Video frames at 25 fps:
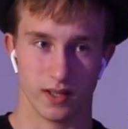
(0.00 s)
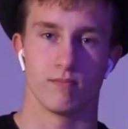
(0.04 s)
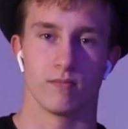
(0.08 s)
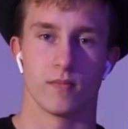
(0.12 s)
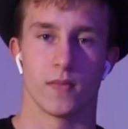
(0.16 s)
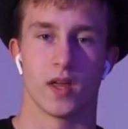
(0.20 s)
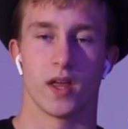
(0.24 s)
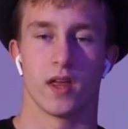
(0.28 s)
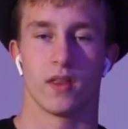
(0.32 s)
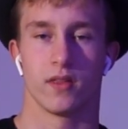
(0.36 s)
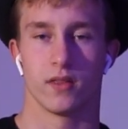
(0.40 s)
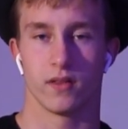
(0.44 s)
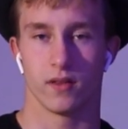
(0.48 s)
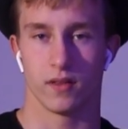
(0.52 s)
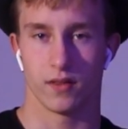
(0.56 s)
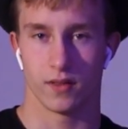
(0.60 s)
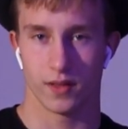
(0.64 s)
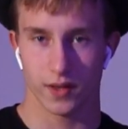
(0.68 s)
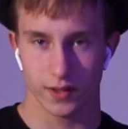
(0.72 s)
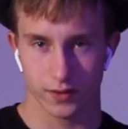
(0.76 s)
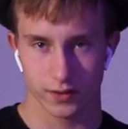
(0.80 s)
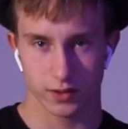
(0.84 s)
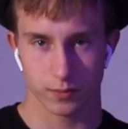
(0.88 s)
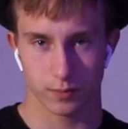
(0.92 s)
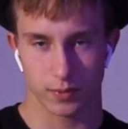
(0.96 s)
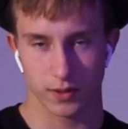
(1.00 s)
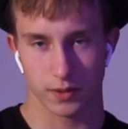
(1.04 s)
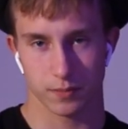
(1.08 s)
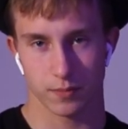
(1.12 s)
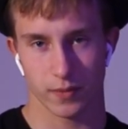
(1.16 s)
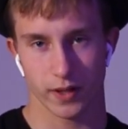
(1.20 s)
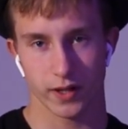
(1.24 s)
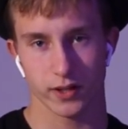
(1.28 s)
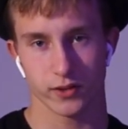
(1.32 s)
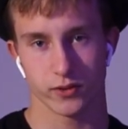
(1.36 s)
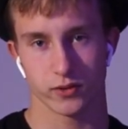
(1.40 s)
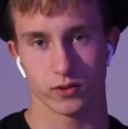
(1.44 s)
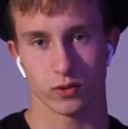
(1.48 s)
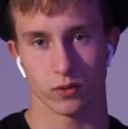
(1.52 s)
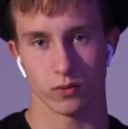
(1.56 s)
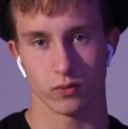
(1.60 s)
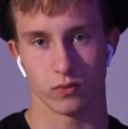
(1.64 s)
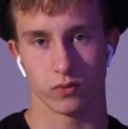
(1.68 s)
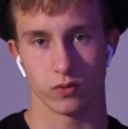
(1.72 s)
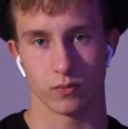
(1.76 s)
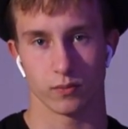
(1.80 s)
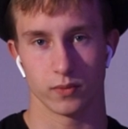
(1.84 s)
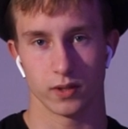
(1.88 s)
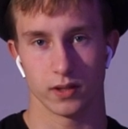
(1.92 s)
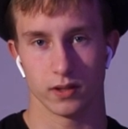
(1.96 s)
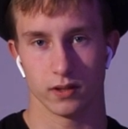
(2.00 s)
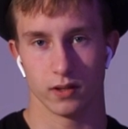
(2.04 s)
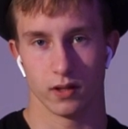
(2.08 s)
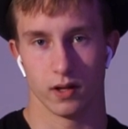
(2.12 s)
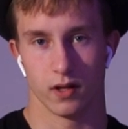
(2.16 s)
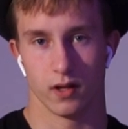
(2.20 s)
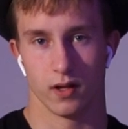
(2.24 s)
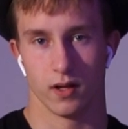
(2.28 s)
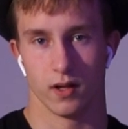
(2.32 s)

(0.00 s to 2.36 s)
And that's a big milestone for me.